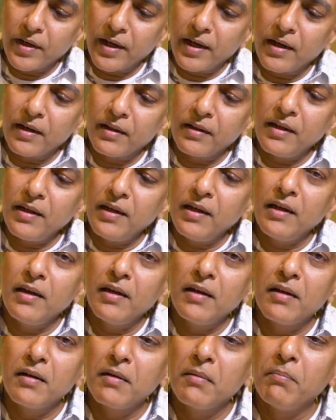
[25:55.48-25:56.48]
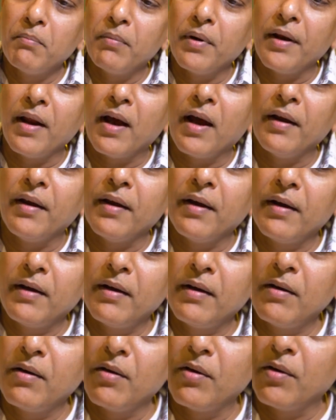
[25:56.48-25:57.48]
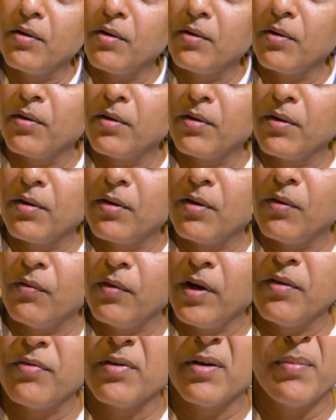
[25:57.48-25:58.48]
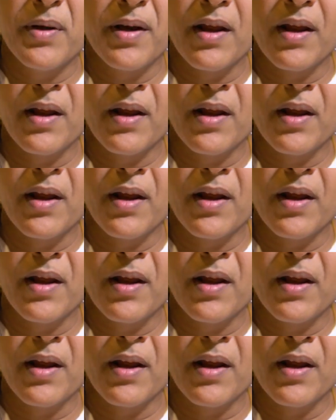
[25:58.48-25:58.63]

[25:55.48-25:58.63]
forget the banana wafer,